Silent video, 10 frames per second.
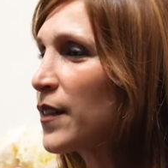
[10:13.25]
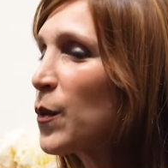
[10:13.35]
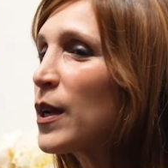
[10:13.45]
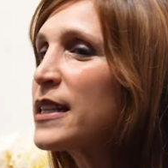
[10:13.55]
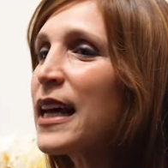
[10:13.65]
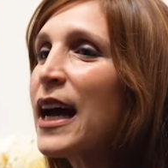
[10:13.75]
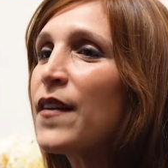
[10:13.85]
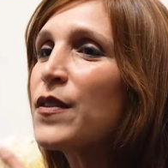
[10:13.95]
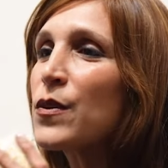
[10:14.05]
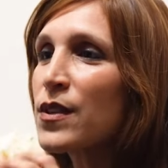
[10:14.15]
He wanted to
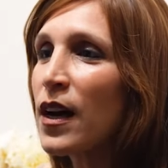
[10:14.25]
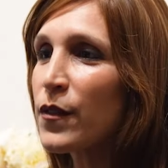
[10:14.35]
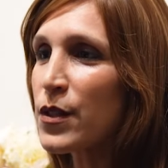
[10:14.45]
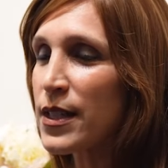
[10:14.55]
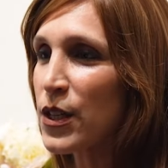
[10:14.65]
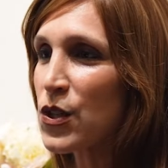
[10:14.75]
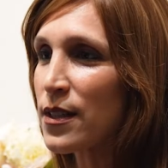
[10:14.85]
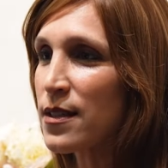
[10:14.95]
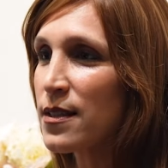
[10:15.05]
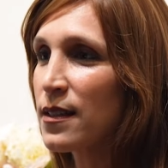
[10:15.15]
have those
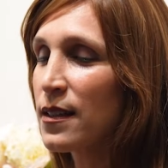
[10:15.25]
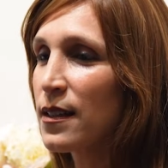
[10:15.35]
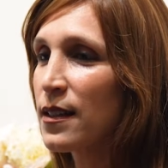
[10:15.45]
conversations.